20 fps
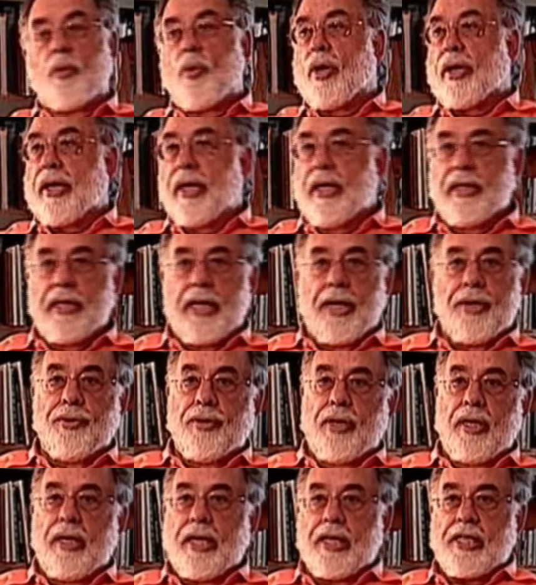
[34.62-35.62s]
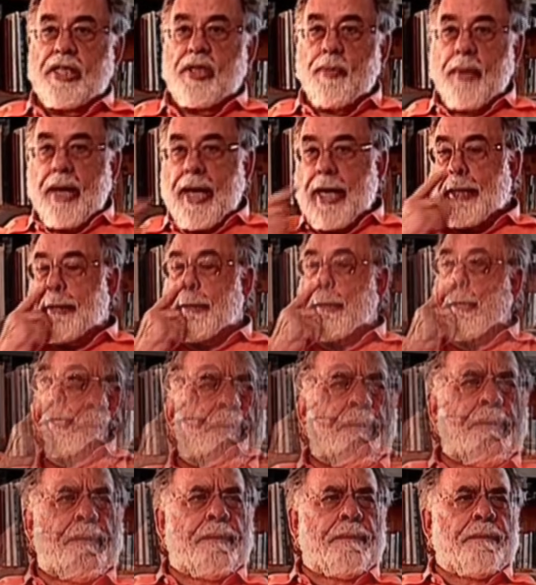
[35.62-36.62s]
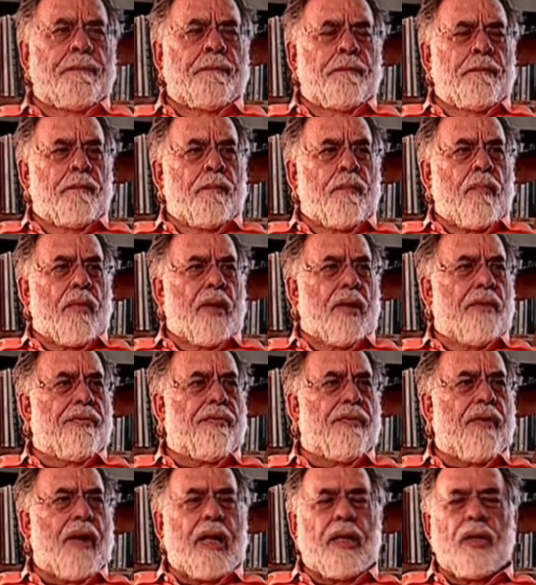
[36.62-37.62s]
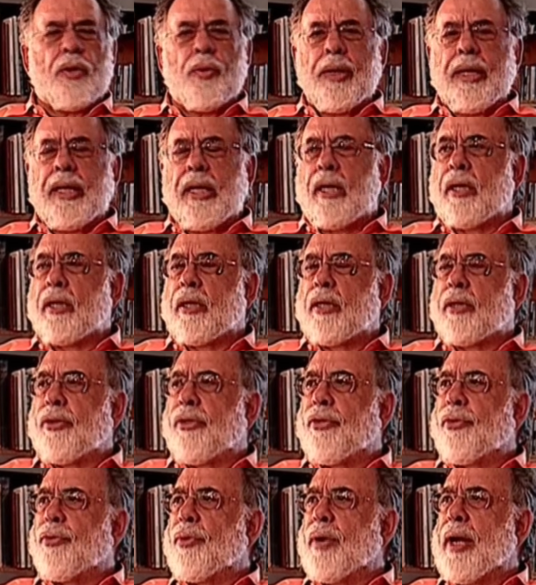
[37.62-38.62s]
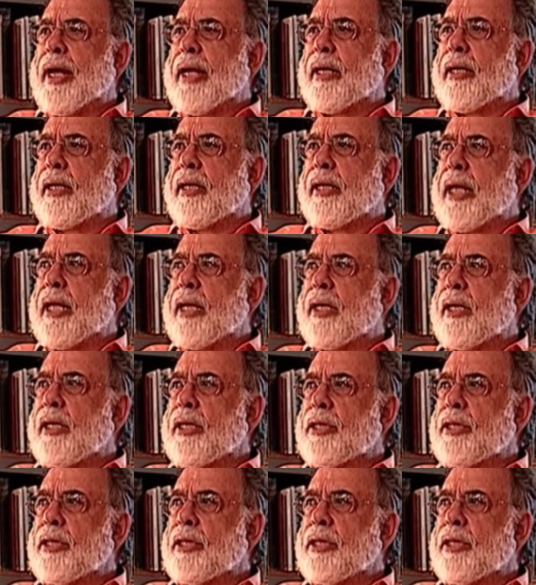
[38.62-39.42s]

will walk in that you didn't expect. Sort of following a thread that